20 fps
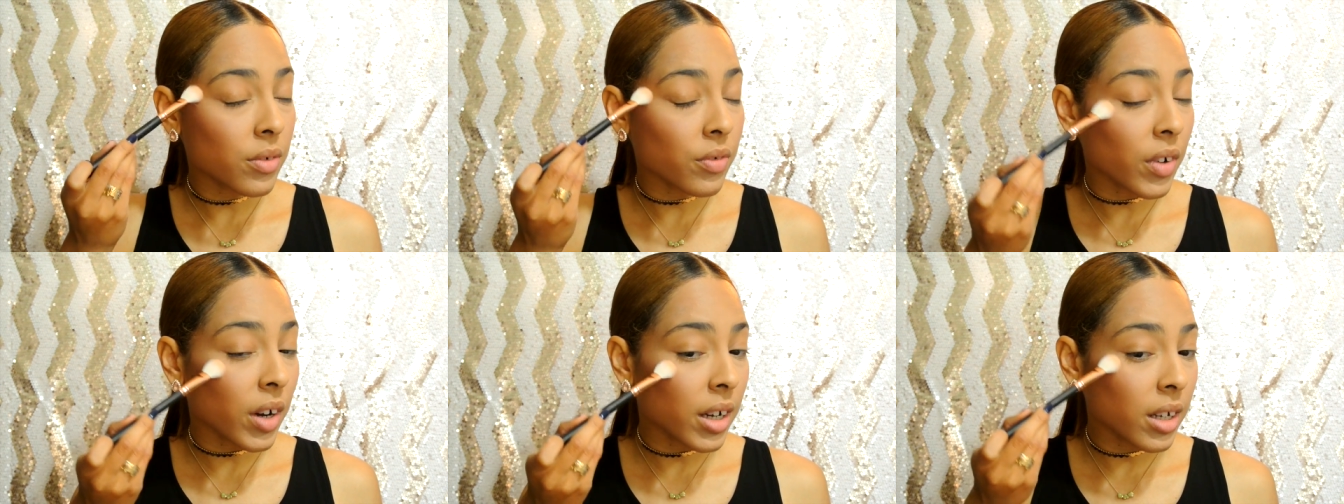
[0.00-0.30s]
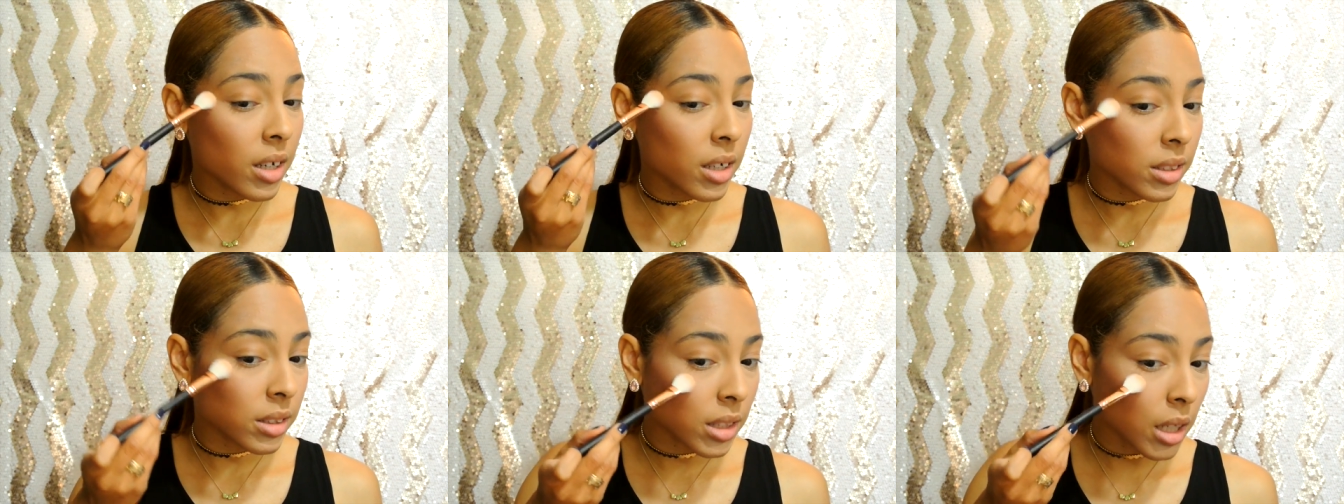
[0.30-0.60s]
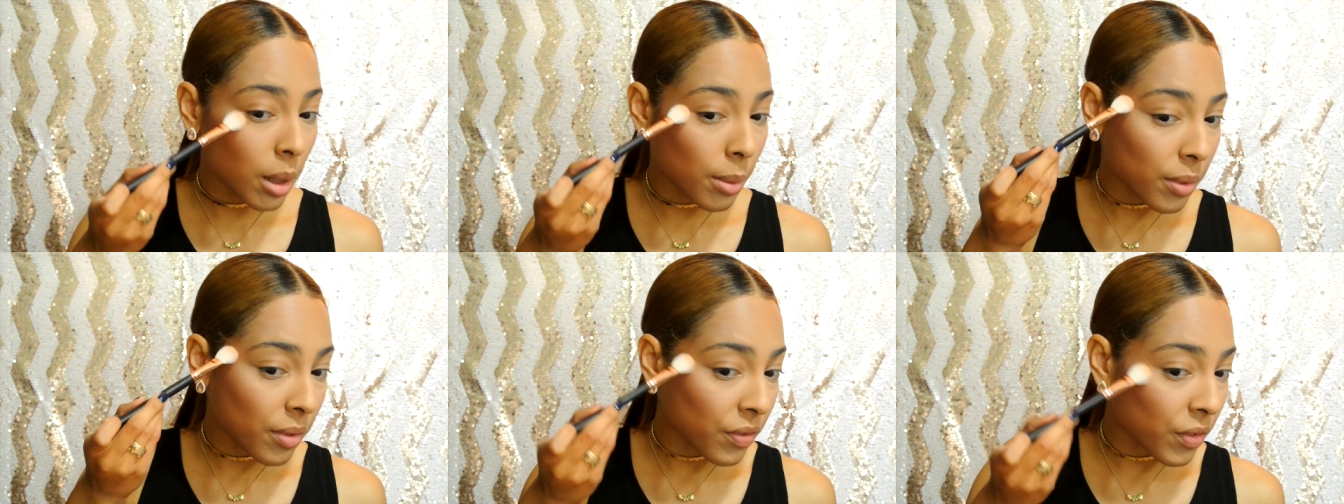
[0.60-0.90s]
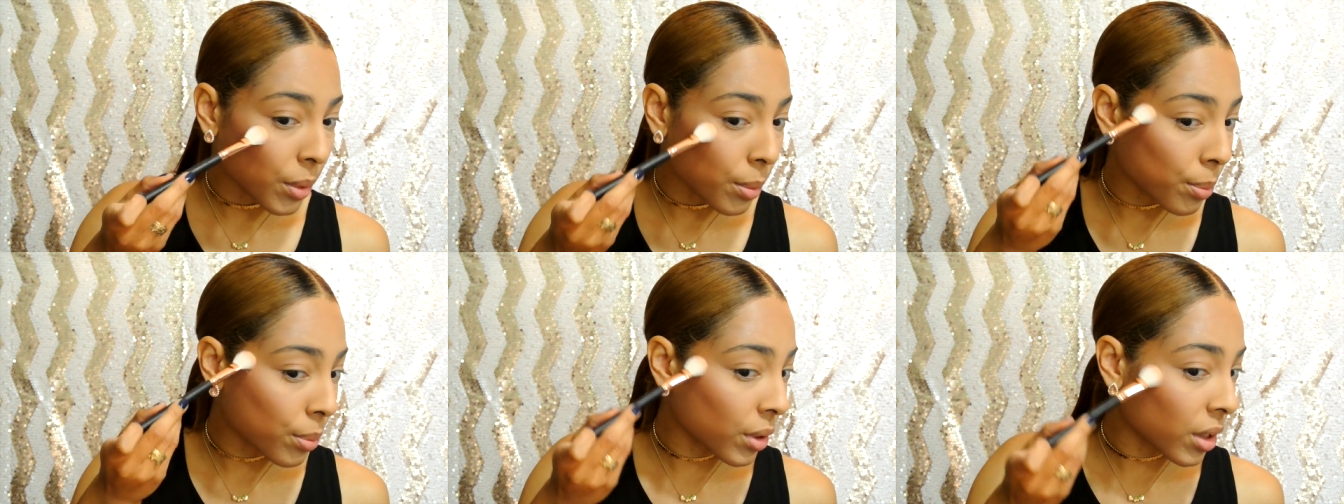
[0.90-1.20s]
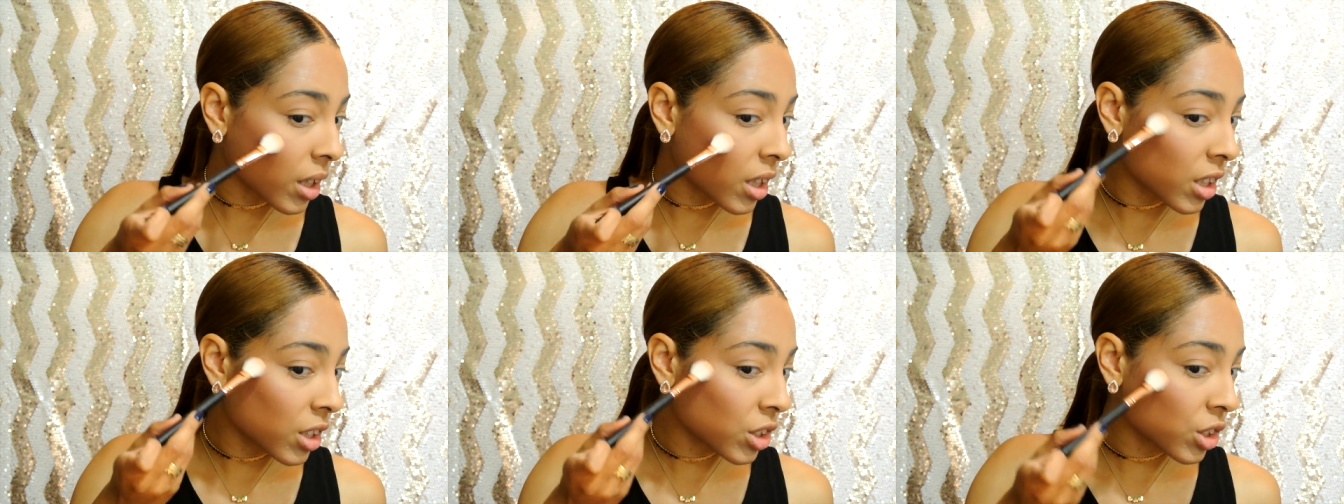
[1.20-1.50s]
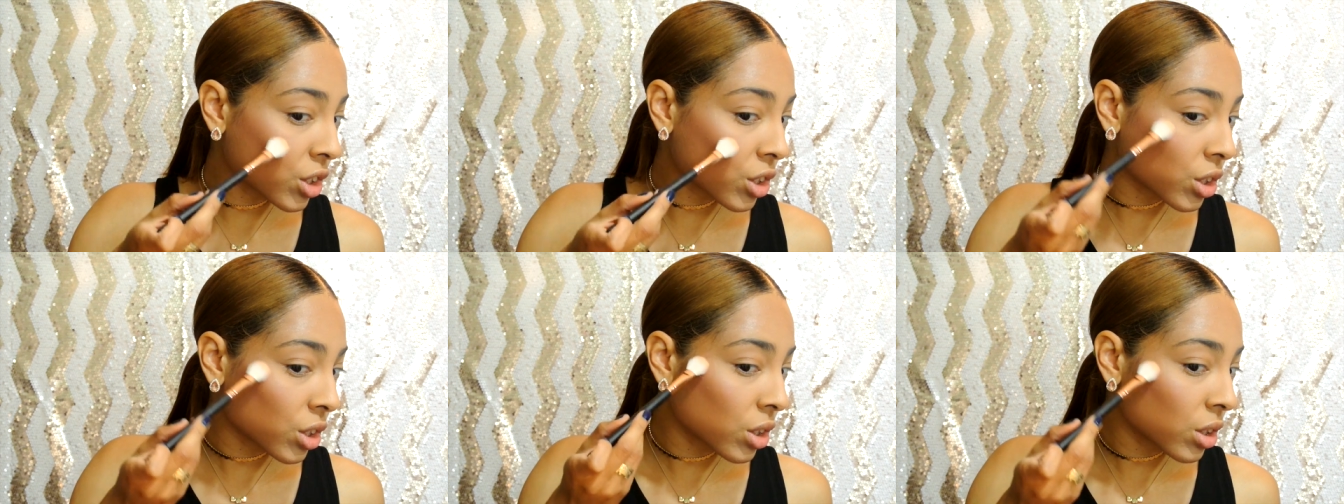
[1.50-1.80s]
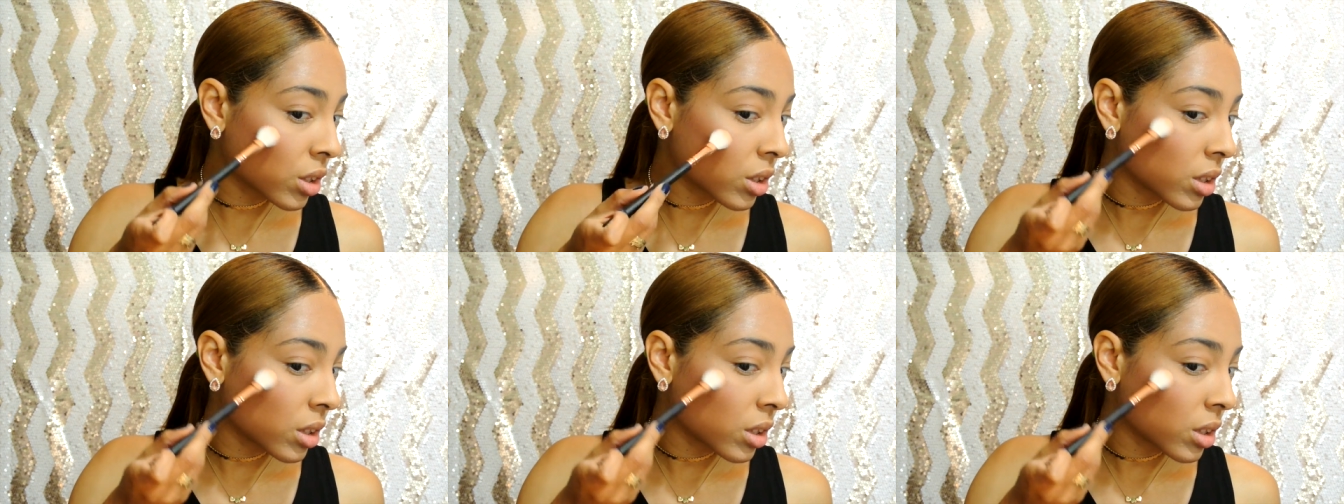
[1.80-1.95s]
right on top of your blush.